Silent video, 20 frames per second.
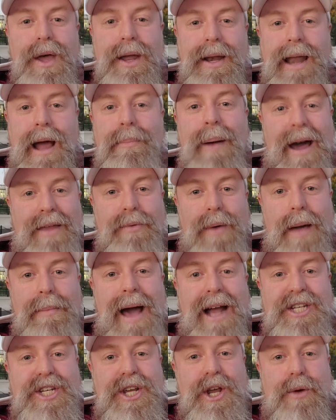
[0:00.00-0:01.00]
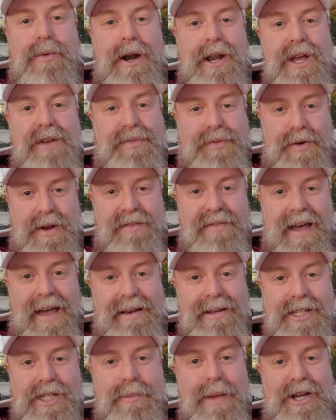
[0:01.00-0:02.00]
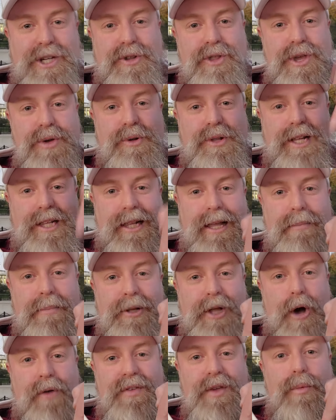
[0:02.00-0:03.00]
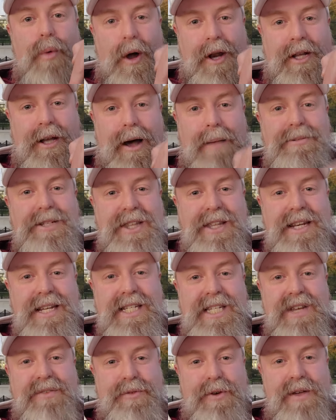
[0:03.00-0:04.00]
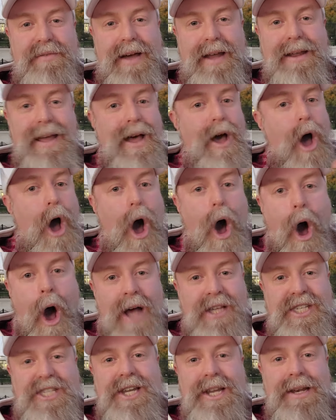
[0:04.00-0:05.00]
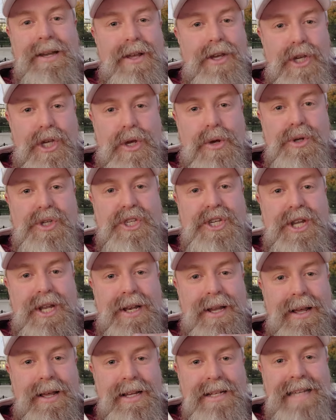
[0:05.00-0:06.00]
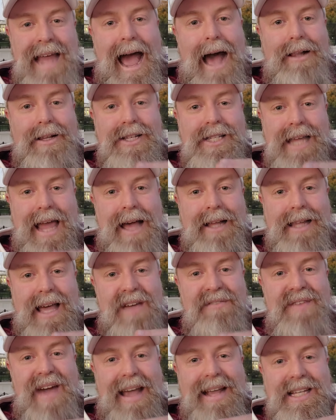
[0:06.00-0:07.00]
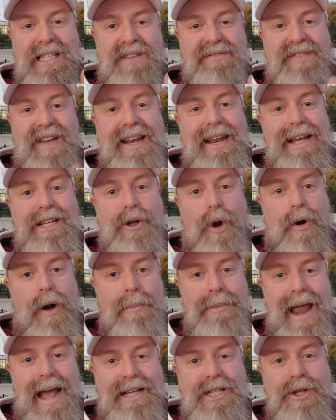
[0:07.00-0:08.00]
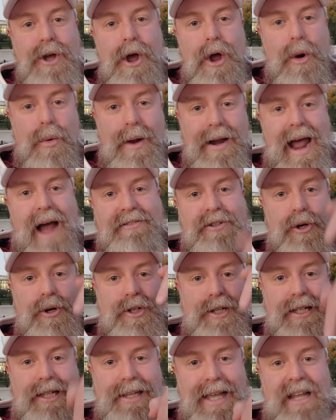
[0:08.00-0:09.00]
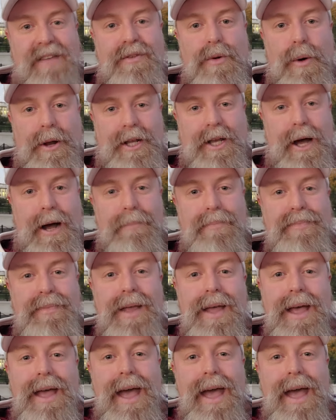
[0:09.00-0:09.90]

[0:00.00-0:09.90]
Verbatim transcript: Now, by the way, I'm actually here running a free event, so make sure that you click the link below if you want to come to the DC free event. Austin, Houston, Dallas, LA, Vegas, and Phoenix are up next right after. Click the link if you want to come.